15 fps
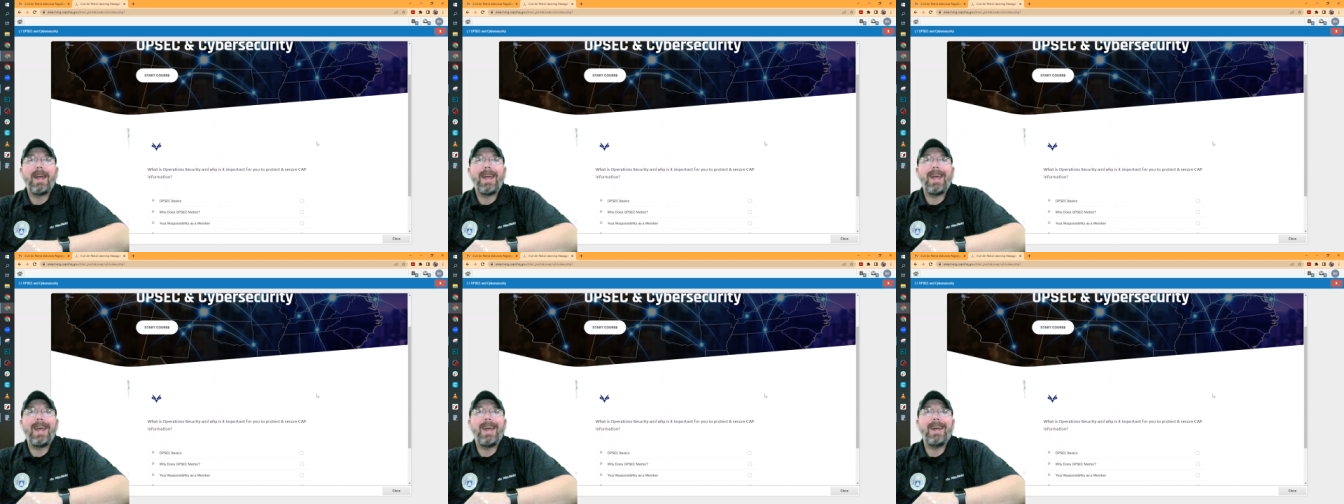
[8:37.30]

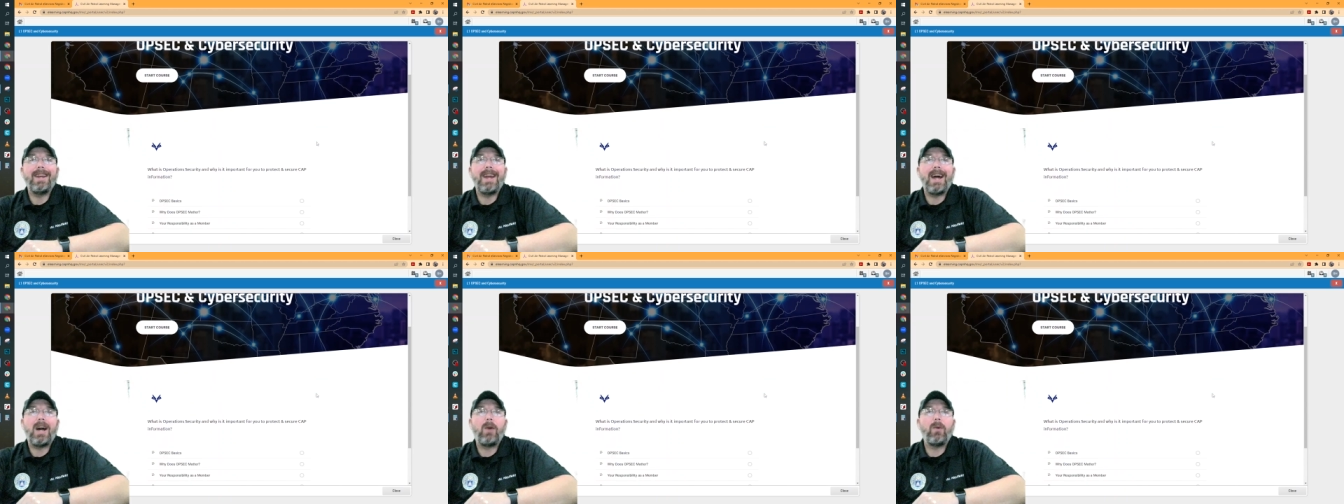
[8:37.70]
And
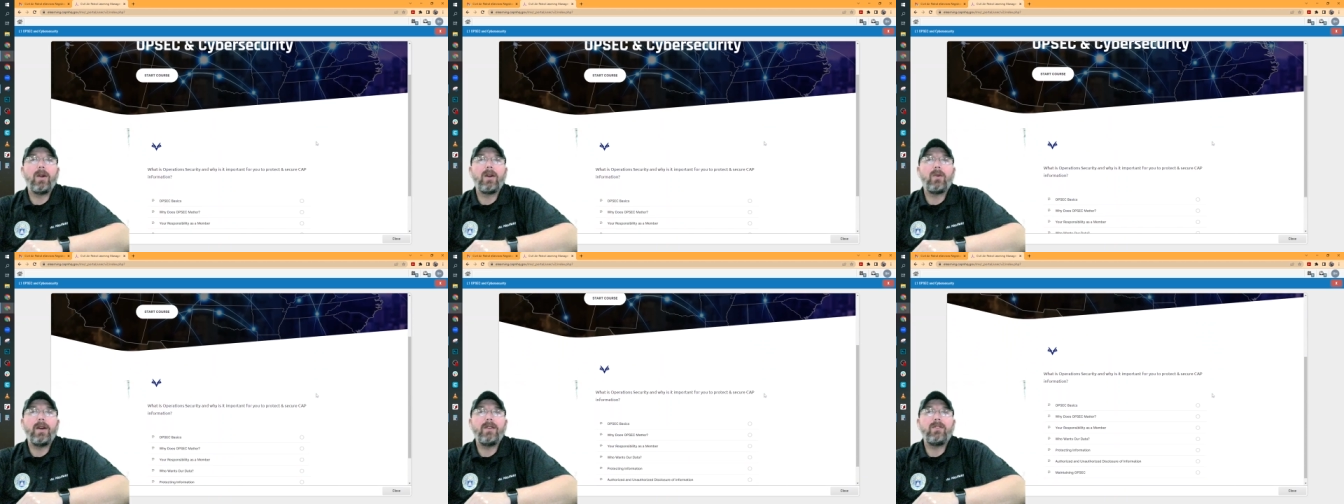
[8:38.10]
now we're
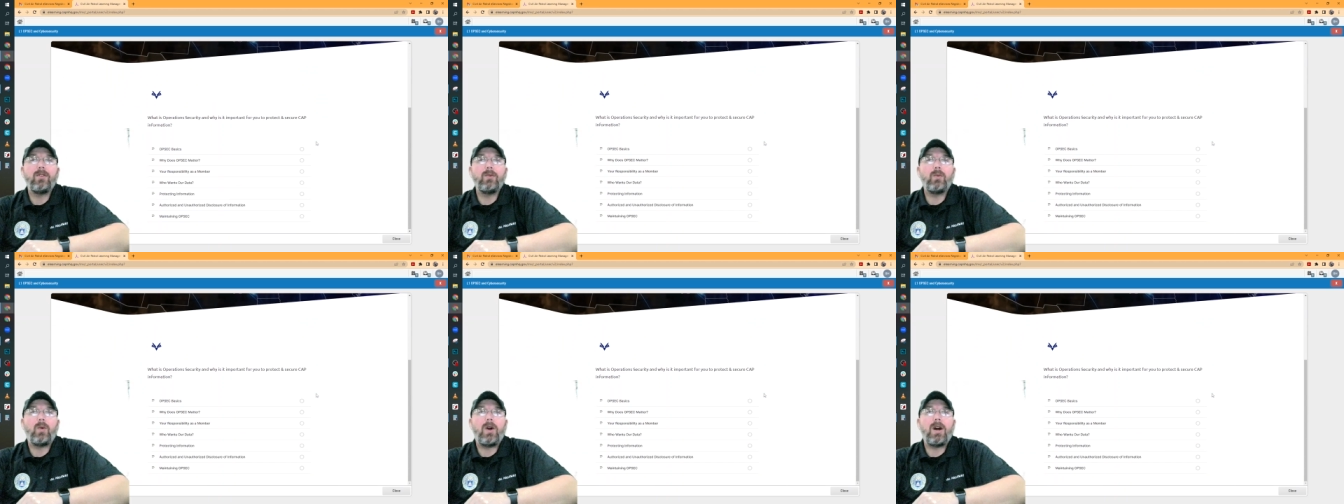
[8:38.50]
going
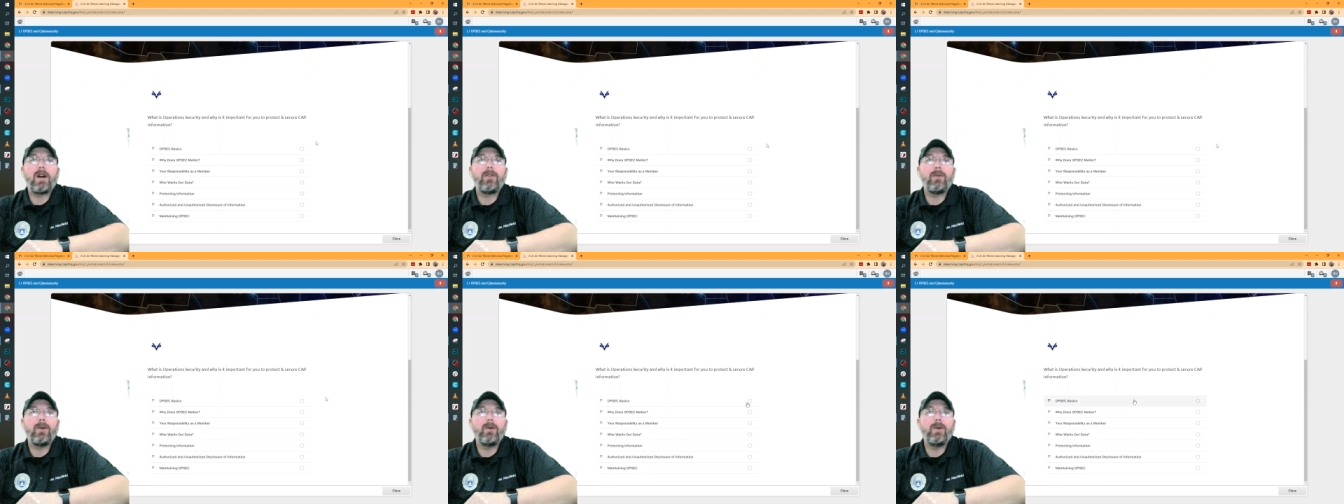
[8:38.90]
to
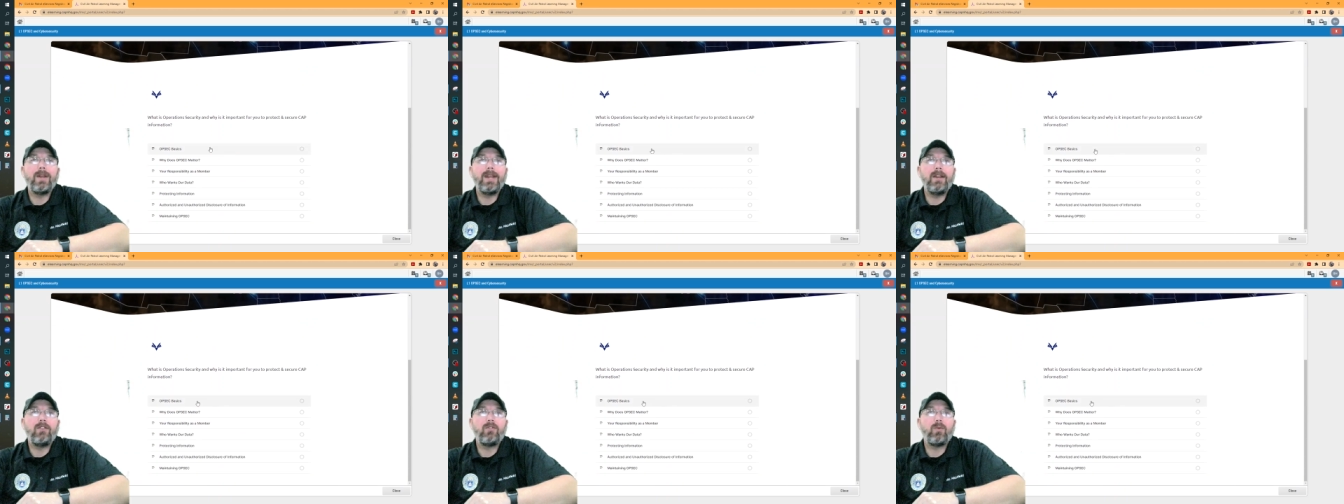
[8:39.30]
walk through
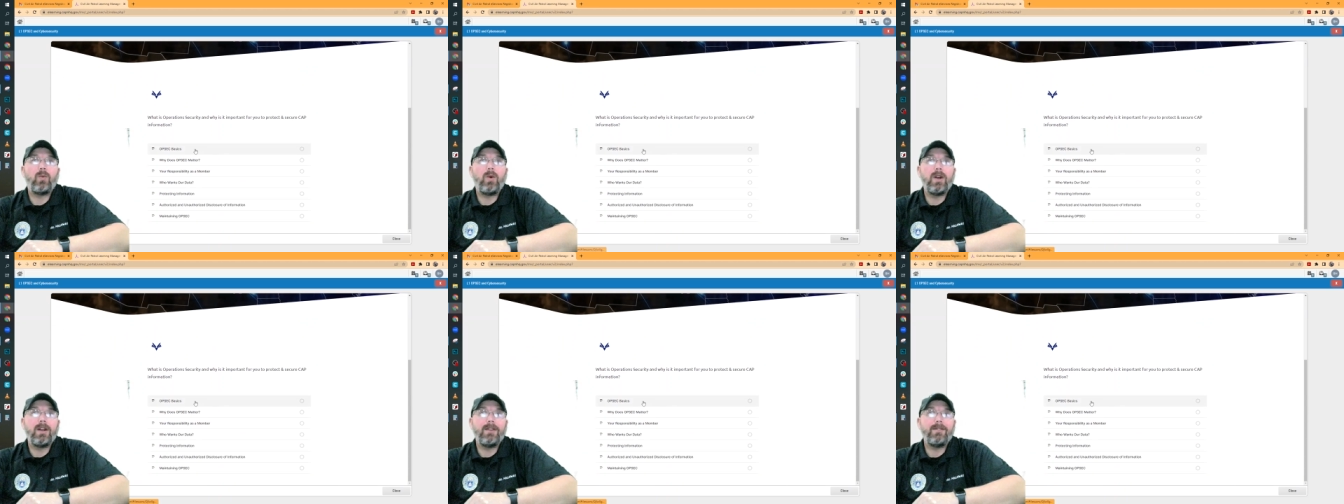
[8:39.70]
each
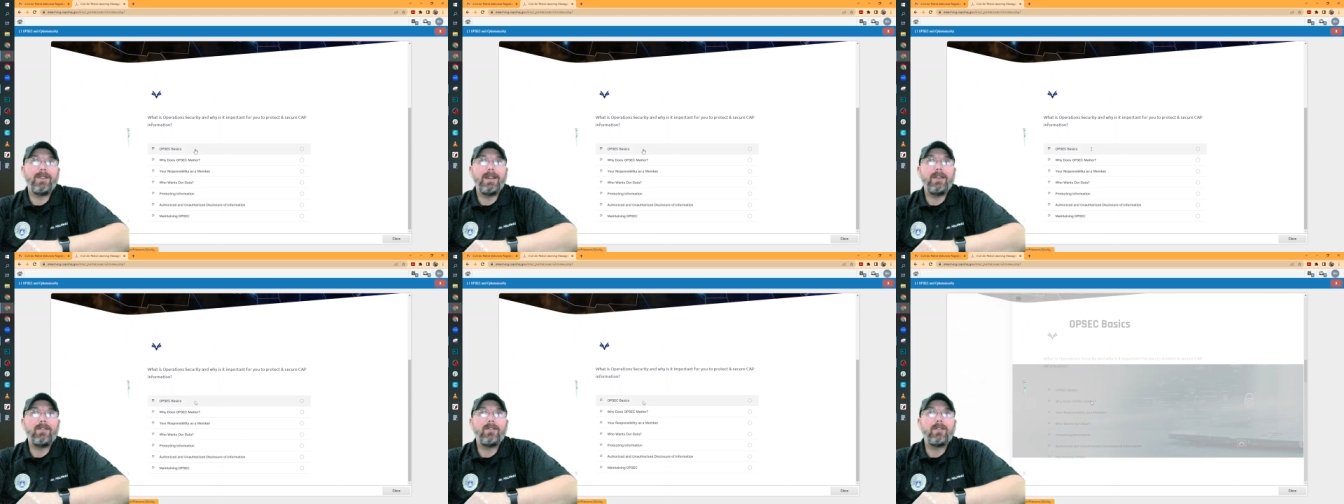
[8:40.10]
one of
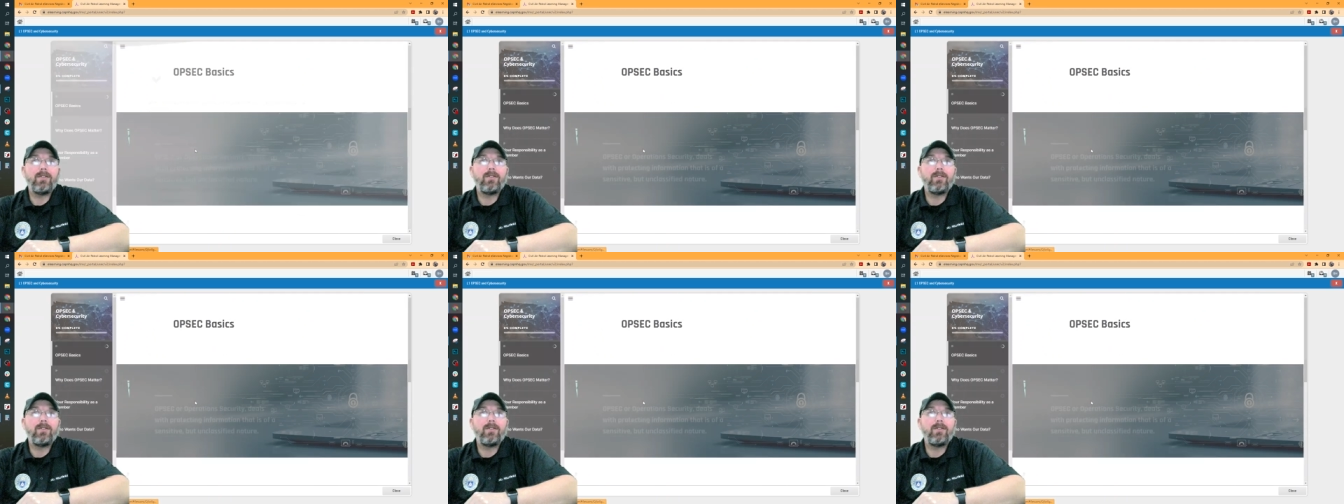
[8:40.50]
these.